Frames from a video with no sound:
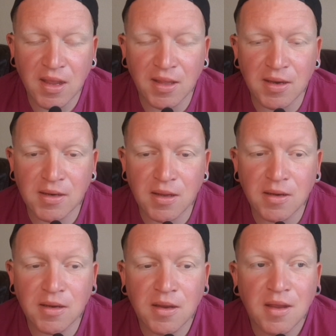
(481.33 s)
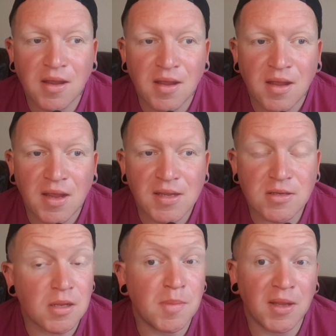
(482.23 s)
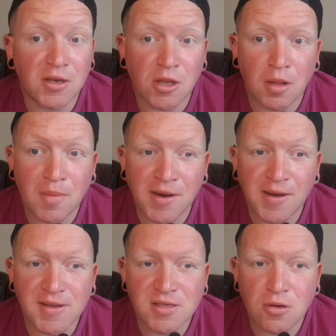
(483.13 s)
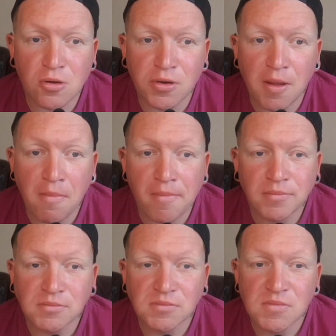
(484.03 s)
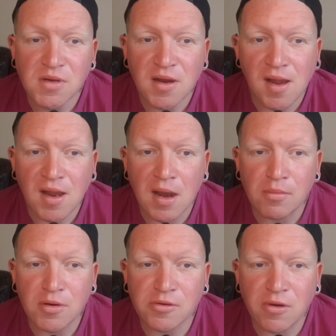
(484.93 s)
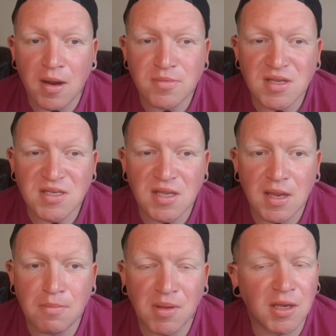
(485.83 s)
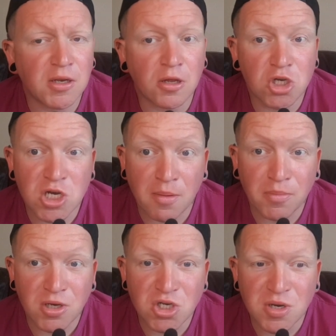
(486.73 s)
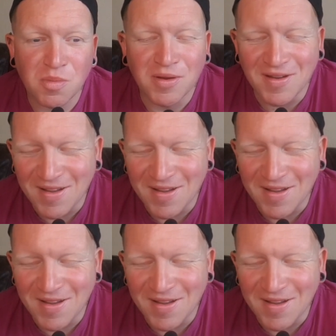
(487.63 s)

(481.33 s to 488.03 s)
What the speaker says: LA Knight. He's got the $1 Million Man in his corner. Cameron Grimes has the $1 Million Championship.